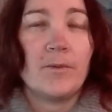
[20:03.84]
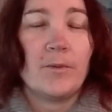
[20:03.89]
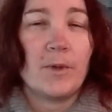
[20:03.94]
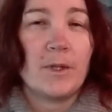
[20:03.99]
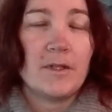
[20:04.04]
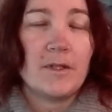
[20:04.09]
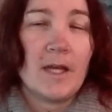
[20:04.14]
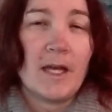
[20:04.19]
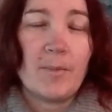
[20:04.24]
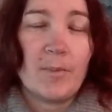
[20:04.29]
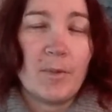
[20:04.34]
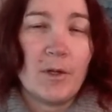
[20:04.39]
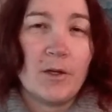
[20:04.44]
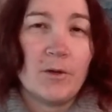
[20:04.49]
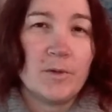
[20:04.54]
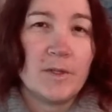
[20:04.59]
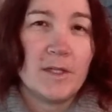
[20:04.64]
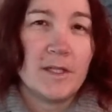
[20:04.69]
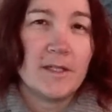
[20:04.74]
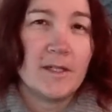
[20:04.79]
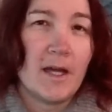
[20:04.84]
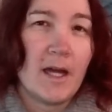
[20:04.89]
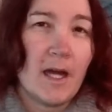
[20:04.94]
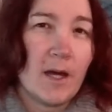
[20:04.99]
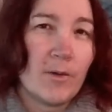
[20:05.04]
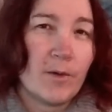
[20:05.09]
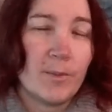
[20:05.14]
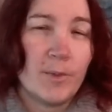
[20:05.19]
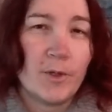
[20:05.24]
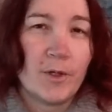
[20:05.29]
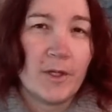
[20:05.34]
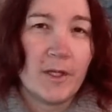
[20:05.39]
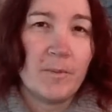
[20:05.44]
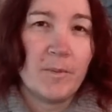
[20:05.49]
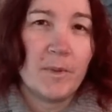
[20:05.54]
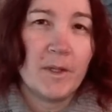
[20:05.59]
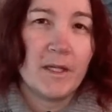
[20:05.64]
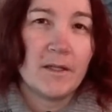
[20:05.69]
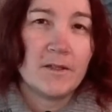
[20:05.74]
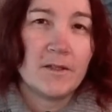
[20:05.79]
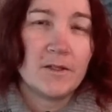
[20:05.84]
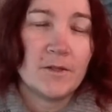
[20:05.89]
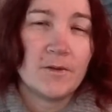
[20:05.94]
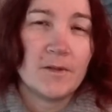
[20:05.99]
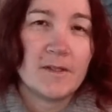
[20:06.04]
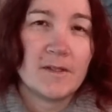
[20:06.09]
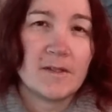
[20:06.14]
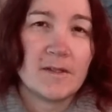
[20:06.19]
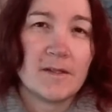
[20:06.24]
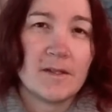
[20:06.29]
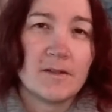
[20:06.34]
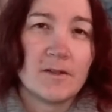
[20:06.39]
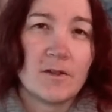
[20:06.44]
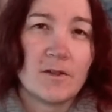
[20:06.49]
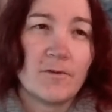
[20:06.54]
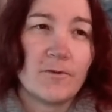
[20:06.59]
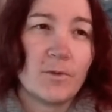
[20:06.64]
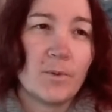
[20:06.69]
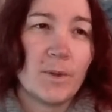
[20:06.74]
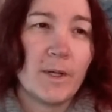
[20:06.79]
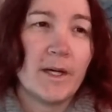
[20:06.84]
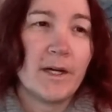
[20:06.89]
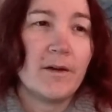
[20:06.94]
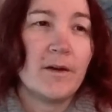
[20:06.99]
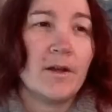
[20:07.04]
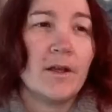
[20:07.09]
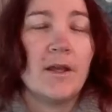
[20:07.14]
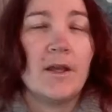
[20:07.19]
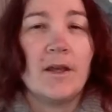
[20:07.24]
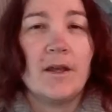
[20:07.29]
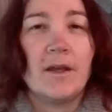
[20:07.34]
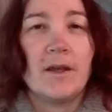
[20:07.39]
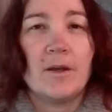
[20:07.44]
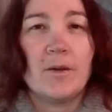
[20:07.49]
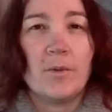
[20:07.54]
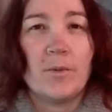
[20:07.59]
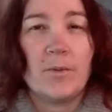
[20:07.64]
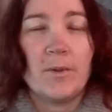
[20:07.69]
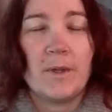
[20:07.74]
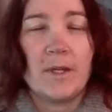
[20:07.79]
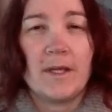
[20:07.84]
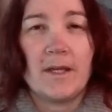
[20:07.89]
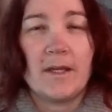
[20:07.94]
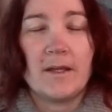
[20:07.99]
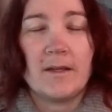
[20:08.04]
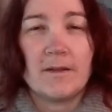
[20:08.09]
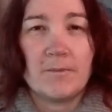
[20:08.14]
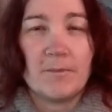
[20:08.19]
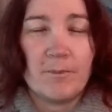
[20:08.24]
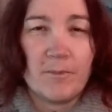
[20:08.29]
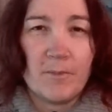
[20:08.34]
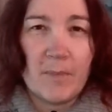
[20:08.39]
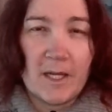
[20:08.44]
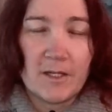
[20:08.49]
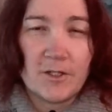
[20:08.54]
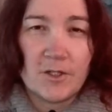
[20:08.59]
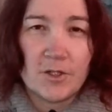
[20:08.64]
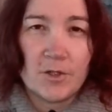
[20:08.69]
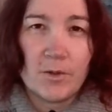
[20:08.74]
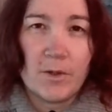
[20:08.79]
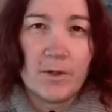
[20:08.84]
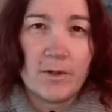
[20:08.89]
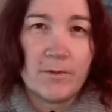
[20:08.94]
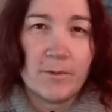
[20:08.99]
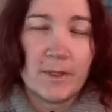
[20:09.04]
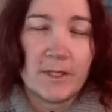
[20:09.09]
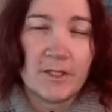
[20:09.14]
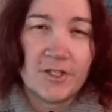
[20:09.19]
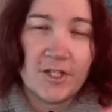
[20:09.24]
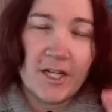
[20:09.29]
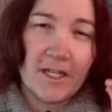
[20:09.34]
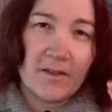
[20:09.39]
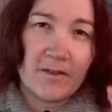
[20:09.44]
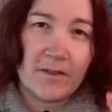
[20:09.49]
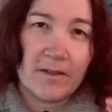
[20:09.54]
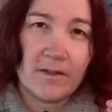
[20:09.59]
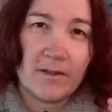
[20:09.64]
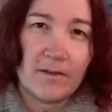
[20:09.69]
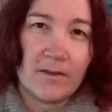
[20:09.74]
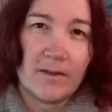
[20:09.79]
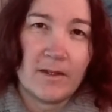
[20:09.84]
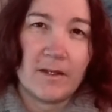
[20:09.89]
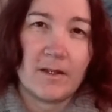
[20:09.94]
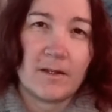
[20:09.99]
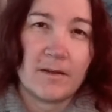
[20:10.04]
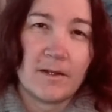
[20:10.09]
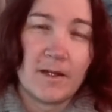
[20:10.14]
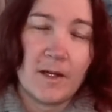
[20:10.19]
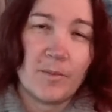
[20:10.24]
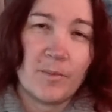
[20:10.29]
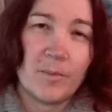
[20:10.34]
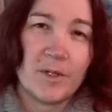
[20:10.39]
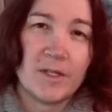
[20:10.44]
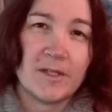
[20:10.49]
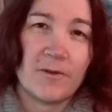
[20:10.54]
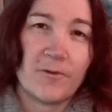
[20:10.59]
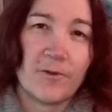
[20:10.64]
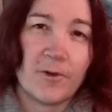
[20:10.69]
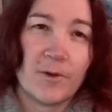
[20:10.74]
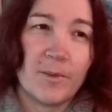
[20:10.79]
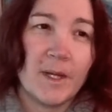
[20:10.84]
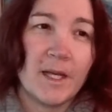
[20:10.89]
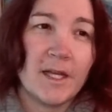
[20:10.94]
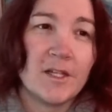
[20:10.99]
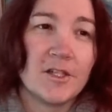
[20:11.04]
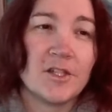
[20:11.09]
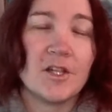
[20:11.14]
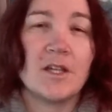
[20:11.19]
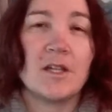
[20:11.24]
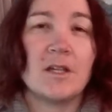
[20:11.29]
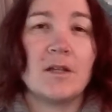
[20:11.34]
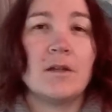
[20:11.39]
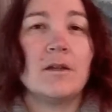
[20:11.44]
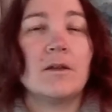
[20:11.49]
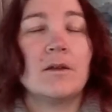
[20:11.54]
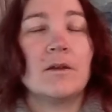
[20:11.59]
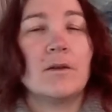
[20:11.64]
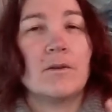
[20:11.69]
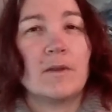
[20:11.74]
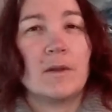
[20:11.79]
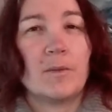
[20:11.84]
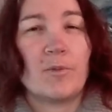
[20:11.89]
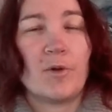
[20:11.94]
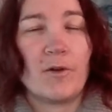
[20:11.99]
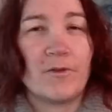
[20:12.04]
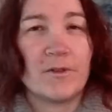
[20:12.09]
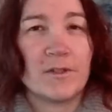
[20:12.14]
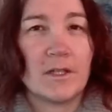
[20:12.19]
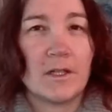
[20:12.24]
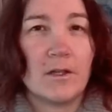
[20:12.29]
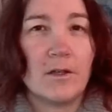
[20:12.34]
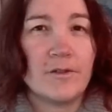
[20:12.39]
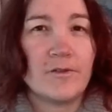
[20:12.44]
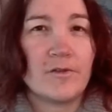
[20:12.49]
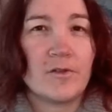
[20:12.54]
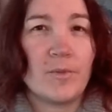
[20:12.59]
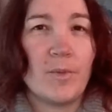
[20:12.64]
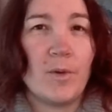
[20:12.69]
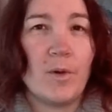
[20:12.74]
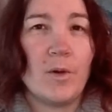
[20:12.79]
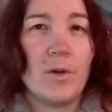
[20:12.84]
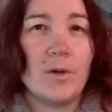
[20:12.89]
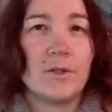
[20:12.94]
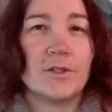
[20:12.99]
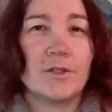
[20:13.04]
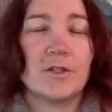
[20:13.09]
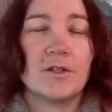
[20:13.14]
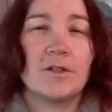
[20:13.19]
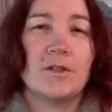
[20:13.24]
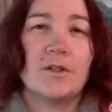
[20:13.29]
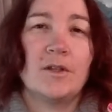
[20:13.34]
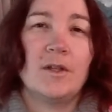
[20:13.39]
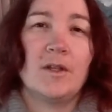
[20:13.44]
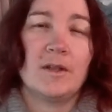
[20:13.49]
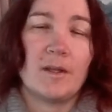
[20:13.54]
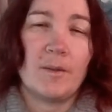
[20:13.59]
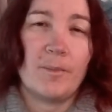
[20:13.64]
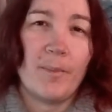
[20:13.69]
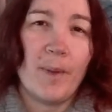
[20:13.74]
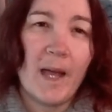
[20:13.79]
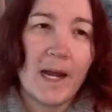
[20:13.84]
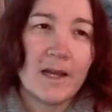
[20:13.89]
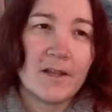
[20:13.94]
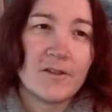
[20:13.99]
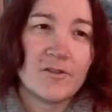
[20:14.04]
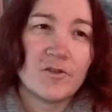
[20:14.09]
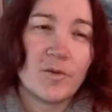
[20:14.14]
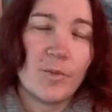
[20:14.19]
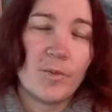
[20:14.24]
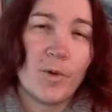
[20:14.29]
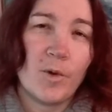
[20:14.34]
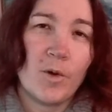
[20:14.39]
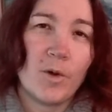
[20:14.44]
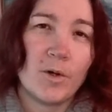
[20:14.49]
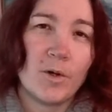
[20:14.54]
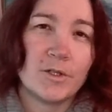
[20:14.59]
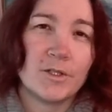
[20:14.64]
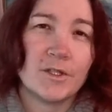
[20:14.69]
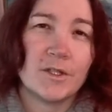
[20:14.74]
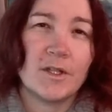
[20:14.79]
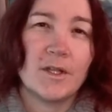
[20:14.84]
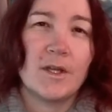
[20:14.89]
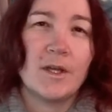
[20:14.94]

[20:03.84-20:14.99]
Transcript: We uploaded our bookkeeping to this software. We made sure we checked the company's information, profit and loss report, the balance report.